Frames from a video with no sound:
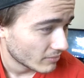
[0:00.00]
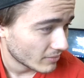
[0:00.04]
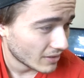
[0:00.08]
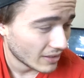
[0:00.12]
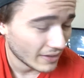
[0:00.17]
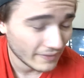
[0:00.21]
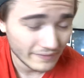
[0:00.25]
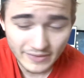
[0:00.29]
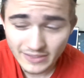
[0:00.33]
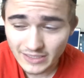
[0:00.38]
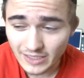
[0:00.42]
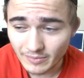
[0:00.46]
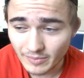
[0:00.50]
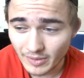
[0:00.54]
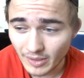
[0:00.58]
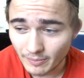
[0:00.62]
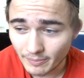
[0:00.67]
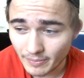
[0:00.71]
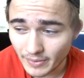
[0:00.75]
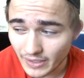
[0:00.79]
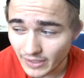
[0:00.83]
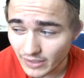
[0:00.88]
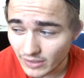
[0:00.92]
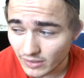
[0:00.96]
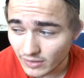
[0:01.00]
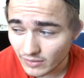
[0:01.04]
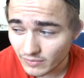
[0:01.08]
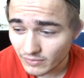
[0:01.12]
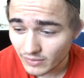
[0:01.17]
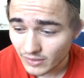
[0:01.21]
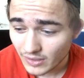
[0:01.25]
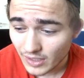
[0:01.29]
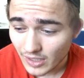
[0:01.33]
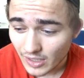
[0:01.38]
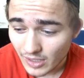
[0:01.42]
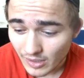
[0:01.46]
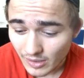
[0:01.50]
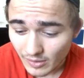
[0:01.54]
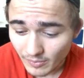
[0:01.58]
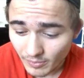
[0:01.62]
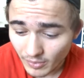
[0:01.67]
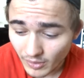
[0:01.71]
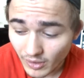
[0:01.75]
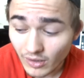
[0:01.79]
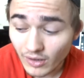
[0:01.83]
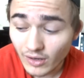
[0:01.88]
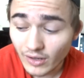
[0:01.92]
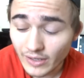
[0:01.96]
But obviously, I'm not big enough.
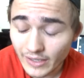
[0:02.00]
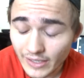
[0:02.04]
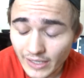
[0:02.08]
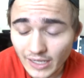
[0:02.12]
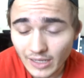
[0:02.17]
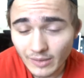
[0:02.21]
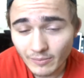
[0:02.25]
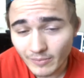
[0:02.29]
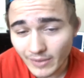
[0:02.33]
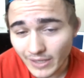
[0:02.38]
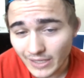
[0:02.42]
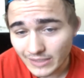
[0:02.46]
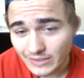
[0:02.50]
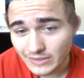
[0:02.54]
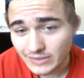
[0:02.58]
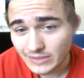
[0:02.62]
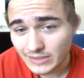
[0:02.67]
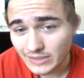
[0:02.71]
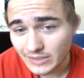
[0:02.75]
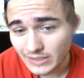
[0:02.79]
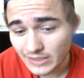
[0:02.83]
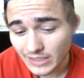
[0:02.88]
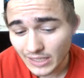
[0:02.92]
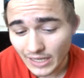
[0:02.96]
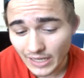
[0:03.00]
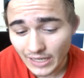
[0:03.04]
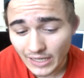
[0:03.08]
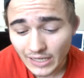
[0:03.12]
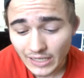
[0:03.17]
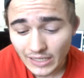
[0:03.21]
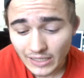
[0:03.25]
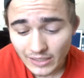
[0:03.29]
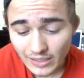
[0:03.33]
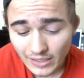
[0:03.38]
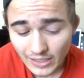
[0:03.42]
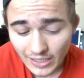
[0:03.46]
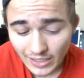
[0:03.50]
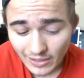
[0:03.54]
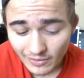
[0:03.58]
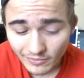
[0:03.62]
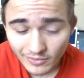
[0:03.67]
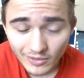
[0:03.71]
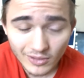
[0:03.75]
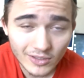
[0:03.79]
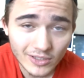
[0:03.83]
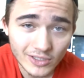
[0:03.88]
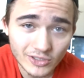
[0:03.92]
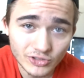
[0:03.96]
But again, I'm 19. I got
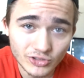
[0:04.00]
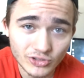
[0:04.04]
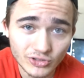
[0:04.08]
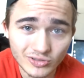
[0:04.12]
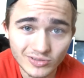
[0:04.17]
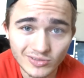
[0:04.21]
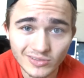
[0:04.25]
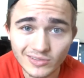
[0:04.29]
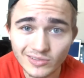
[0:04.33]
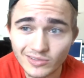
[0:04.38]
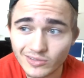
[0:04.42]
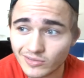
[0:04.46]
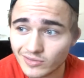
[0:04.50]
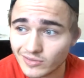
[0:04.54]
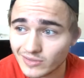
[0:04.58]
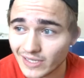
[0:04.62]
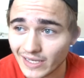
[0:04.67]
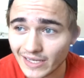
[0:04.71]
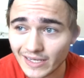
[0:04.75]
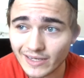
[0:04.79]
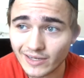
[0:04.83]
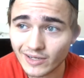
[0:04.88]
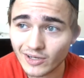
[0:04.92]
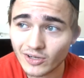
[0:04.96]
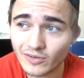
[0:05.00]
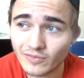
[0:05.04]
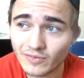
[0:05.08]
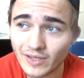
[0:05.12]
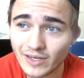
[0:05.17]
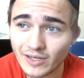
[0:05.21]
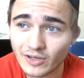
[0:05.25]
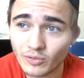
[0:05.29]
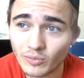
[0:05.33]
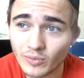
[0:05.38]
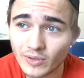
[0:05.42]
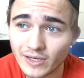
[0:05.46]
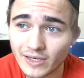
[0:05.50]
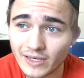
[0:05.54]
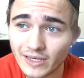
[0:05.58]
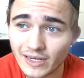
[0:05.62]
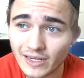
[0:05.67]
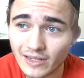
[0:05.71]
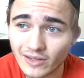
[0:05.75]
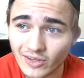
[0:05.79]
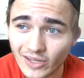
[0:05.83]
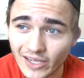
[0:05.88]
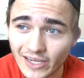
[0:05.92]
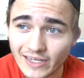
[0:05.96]
IRL issues to, take care of that I don't want to
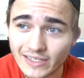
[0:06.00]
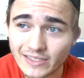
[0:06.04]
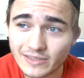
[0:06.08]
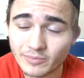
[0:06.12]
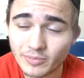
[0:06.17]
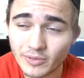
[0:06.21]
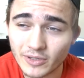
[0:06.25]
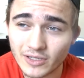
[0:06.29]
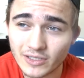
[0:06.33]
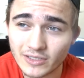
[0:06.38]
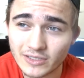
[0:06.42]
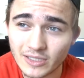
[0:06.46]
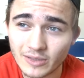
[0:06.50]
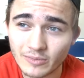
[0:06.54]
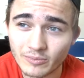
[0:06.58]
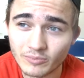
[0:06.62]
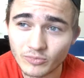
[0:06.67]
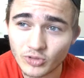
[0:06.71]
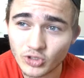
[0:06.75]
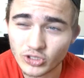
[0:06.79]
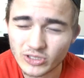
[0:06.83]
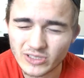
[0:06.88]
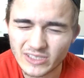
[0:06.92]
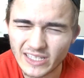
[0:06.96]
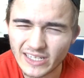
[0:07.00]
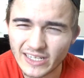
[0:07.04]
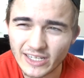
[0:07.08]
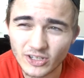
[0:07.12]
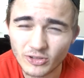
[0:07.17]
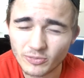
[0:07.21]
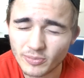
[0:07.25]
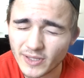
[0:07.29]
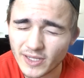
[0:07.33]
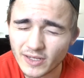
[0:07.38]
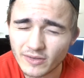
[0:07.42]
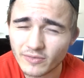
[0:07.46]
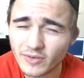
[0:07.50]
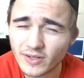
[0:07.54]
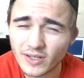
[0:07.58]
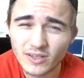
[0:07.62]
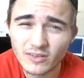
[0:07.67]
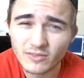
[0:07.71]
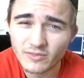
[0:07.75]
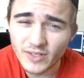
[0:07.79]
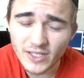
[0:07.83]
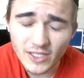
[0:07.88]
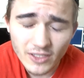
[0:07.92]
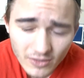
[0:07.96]
neglect because I'm just sitting here playing a
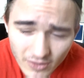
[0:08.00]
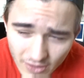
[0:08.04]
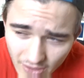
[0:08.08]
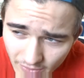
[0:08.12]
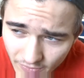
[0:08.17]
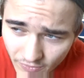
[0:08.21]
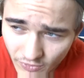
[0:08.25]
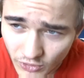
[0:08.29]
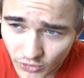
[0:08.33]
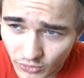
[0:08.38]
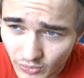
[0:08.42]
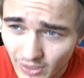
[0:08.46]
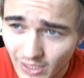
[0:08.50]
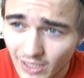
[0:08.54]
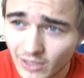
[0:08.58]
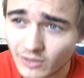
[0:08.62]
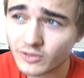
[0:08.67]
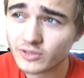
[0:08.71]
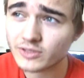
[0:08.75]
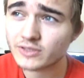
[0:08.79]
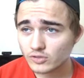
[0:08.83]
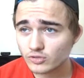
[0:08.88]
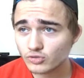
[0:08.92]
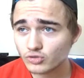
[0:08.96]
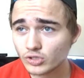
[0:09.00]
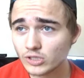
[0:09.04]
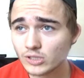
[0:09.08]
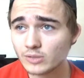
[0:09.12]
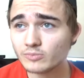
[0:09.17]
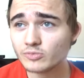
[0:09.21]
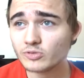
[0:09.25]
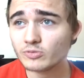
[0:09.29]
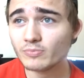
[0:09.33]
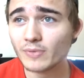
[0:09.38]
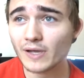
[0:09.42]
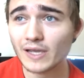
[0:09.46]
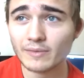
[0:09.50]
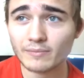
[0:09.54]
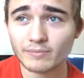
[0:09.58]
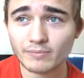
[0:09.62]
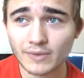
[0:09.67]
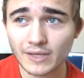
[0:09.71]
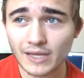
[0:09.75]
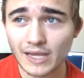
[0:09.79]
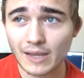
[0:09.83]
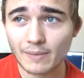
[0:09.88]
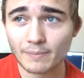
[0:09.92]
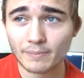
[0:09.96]
fucking video game for 3 hours. Streams might be
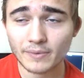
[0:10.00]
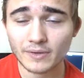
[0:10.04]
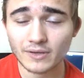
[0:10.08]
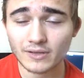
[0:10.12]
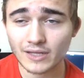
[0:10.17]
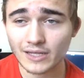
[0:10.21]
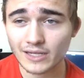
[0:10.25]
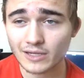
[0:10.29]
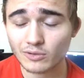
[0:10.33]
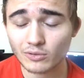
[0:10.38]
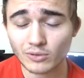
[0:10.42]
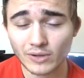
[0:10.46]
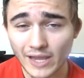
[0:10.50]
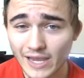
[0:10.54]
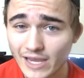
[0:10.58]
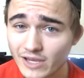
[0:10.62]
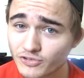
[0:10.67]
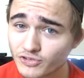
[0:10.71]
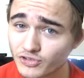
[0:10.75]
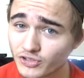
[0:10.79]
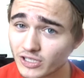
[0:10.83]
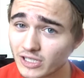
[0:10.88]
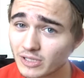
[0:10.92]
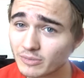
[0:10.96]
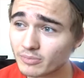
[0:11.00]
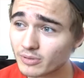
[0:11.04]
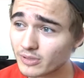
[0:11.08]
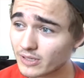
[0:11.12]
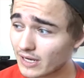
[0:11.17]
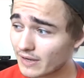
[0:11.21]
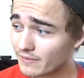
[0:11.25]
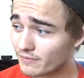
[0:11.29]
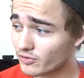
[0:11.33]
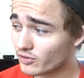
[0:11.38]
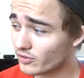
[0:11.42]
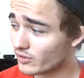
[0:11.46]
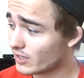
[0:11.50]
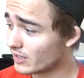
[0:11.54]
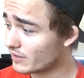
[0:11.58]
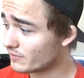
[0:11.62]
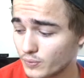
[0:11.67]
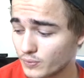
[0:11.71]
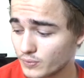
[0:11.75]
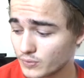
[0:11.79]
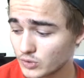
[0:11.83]
happening, occasionally, but not very often.